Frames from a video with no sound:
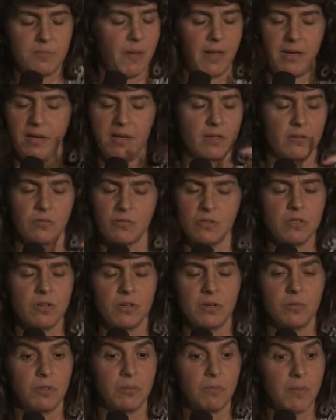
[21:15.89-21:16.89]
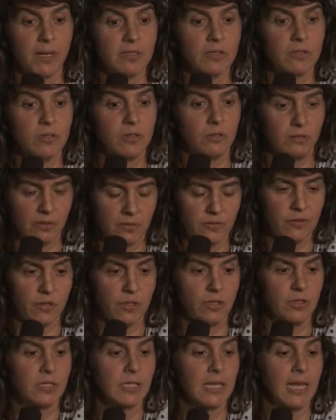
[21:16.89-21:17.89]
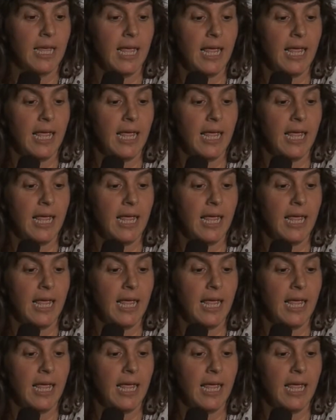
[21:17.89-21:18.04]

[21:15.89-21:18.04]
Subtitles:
many countries, not only Mexico, of course,